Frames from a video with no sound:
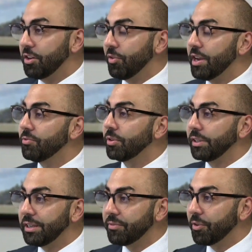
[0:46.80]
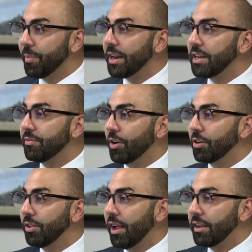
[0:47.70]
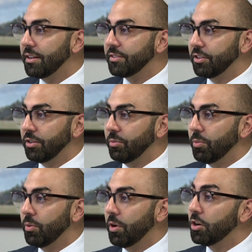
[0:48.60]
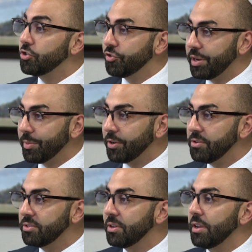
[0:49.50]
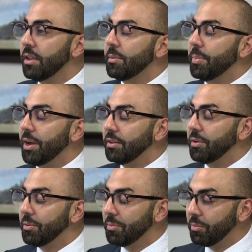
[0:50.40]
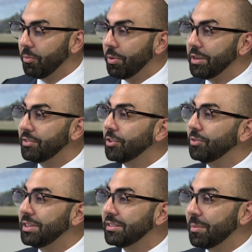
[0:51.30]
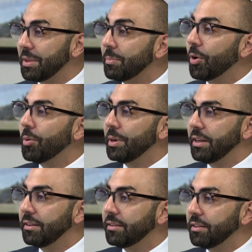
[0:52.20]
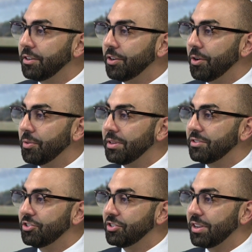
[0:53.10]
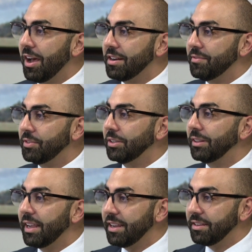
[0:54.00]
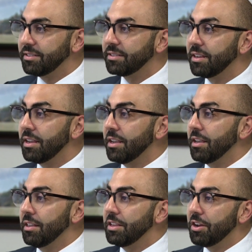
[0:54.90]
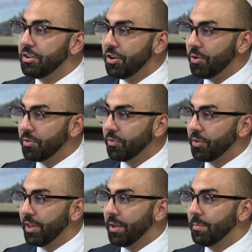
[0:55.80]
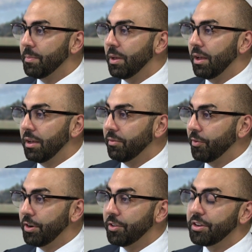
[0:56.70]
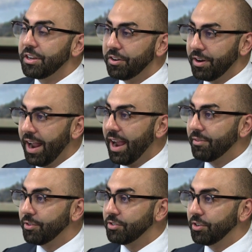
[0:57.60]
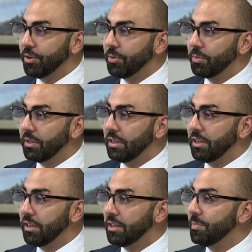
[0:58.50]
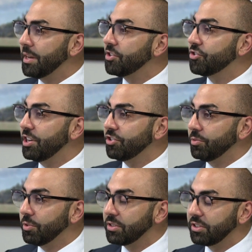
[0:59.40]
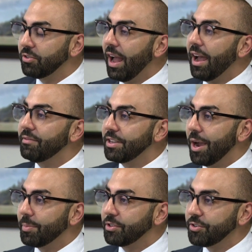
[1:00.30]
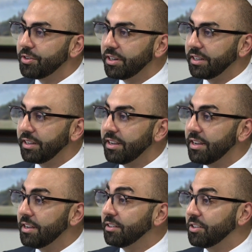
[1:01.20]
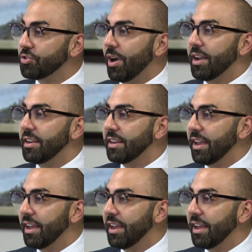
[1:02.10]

a great relief for many of our clients and our dreamers, but we still need something permanent. You know, this just kind of delays the unknown for them for another year and a half or so. The administration will still have the opportunity to try